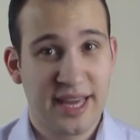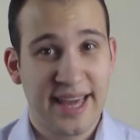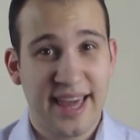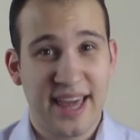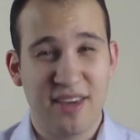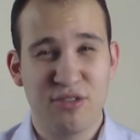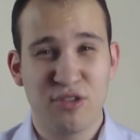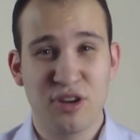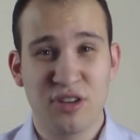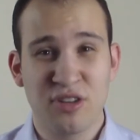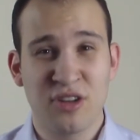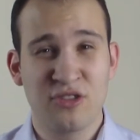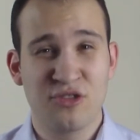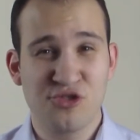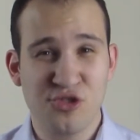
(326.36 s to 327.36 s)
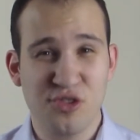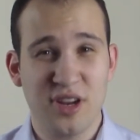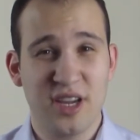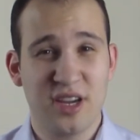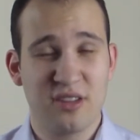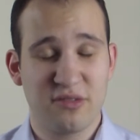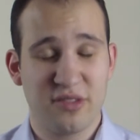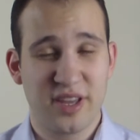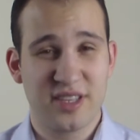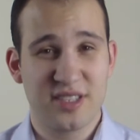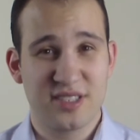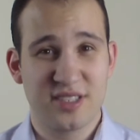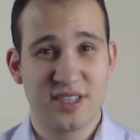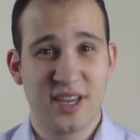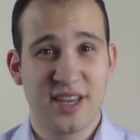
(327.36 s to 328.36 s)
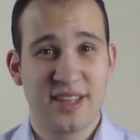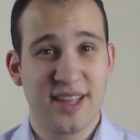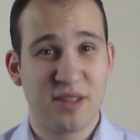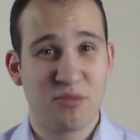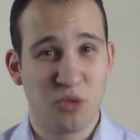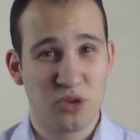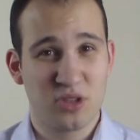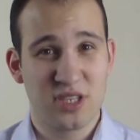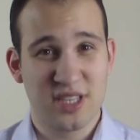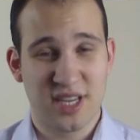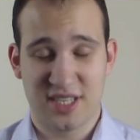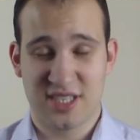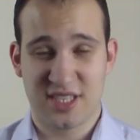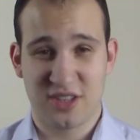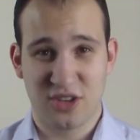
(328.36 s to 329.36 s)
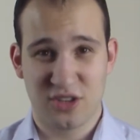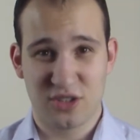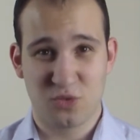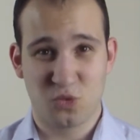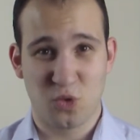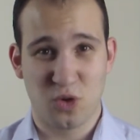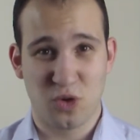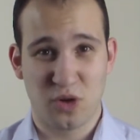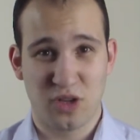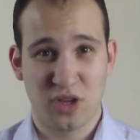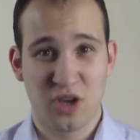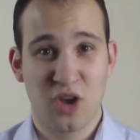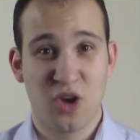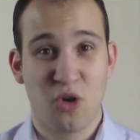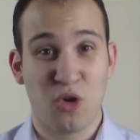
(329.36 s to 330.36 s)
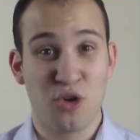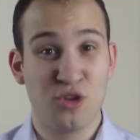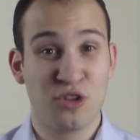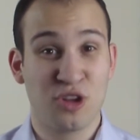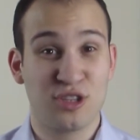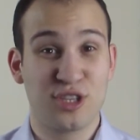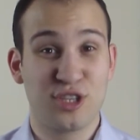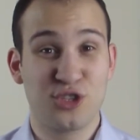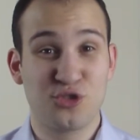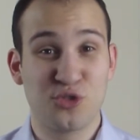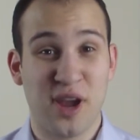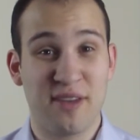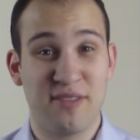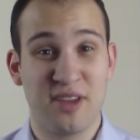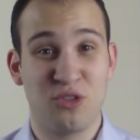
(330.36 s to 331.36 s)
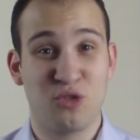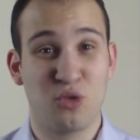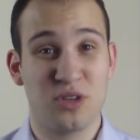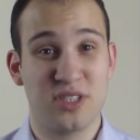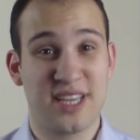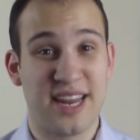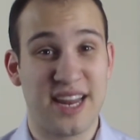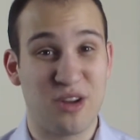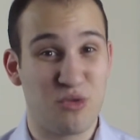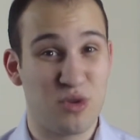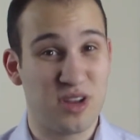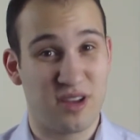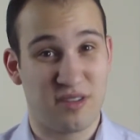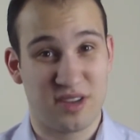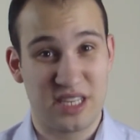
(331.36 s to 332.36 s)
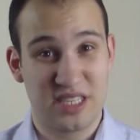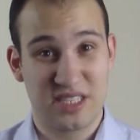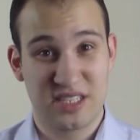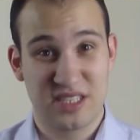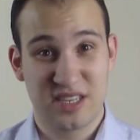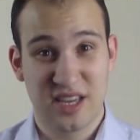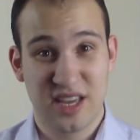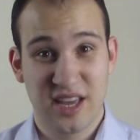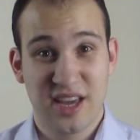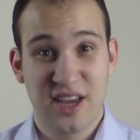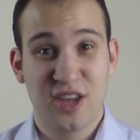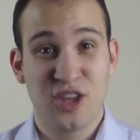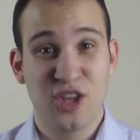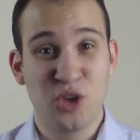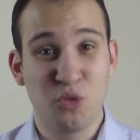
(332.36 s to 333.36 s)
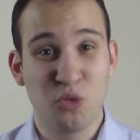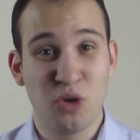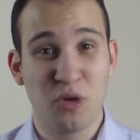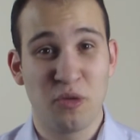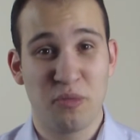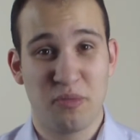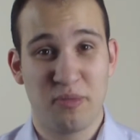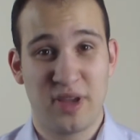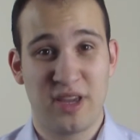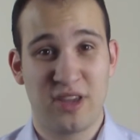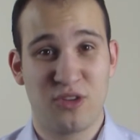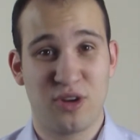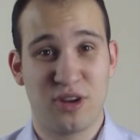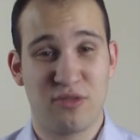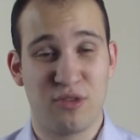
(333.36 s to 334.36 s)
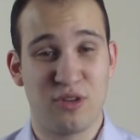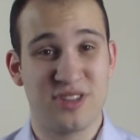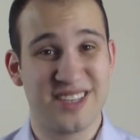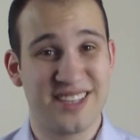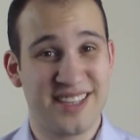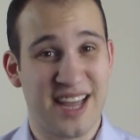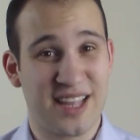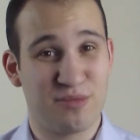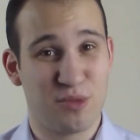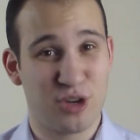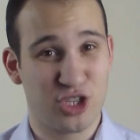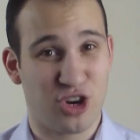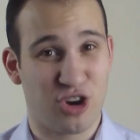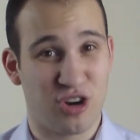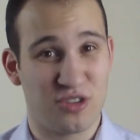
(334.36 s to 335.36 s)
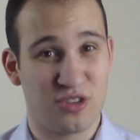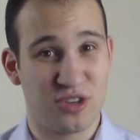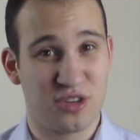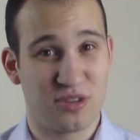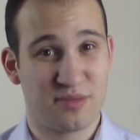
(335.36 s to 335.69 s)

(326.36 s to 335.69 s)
If you are not truly convinced that multitasking doesn't work, or you're not striving towards getting rid of it, you will make your effort that much harder.